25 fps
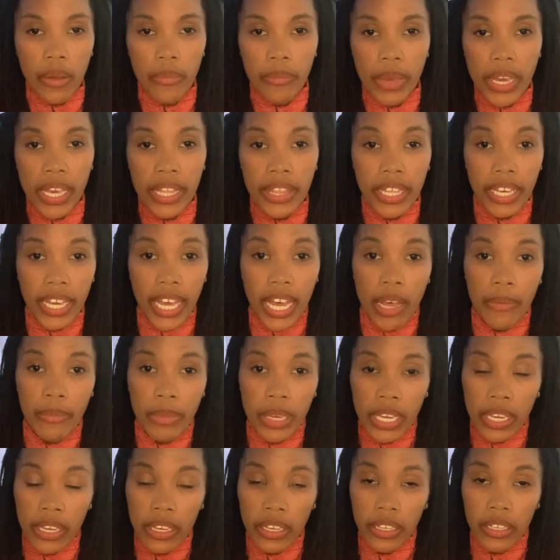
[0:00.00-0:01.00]
in
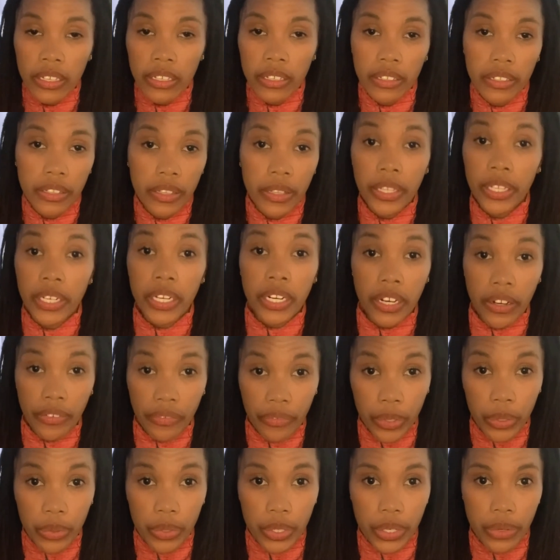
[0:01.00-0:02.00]
the near
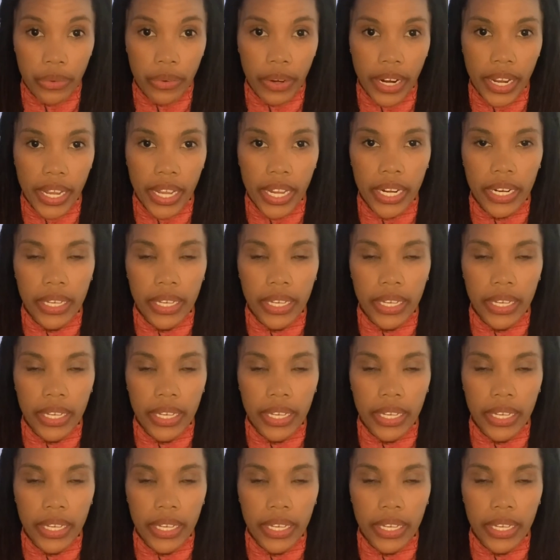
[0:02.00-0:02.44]
future, right?